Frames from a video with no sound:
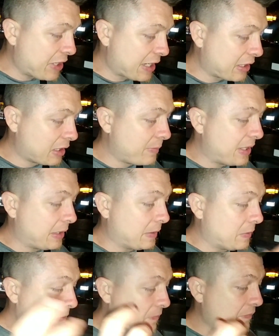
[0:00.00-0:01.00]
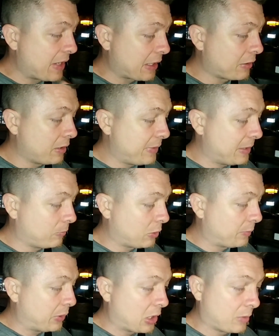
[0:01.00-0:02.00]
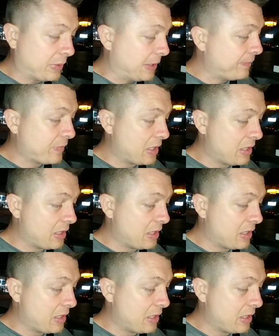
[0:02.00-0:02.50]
That could have been one part, but